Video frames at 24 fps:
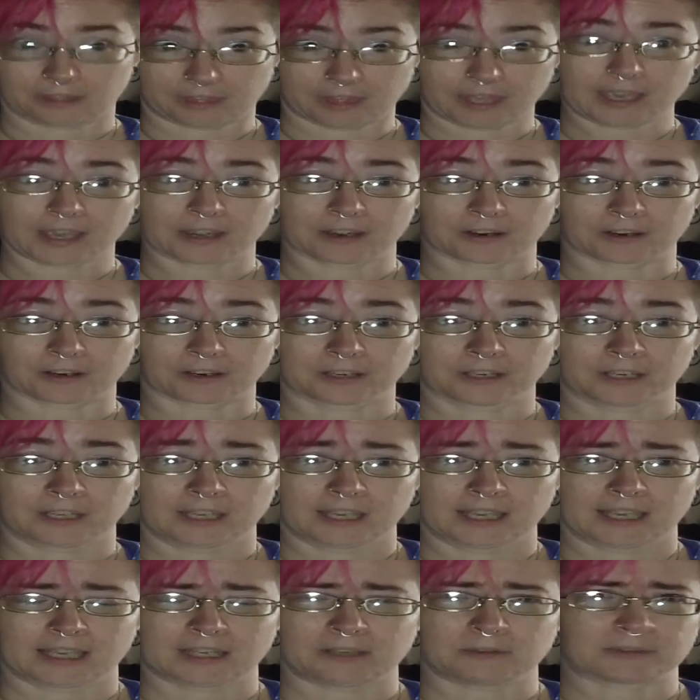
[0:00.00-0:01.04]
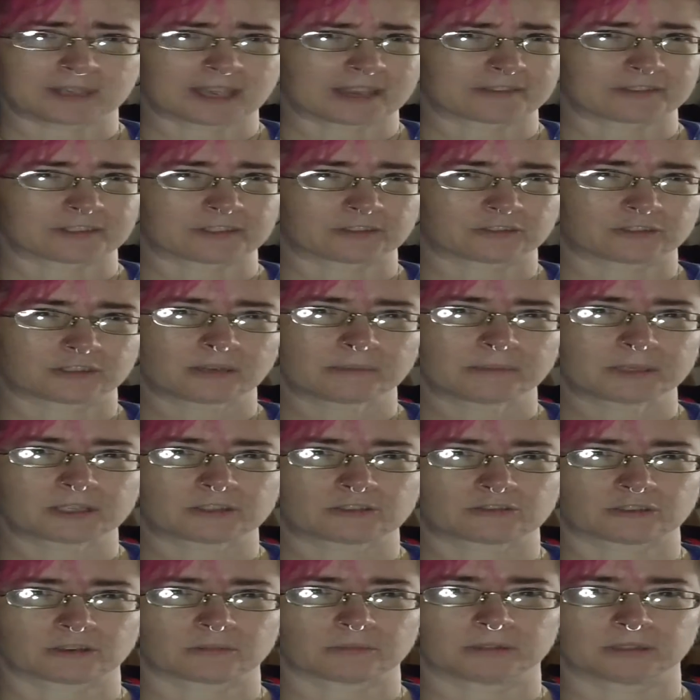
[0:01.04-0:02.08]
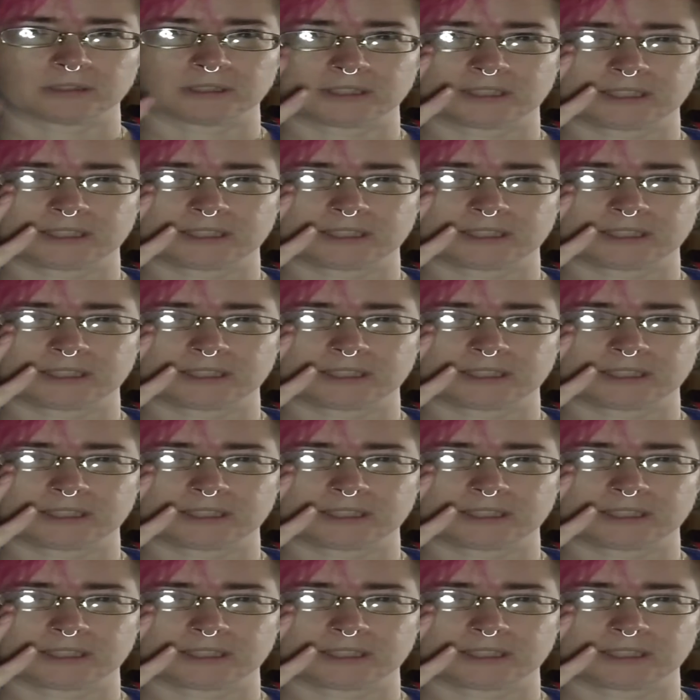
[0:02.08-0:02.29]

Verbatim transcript: there and he was having stomach trouble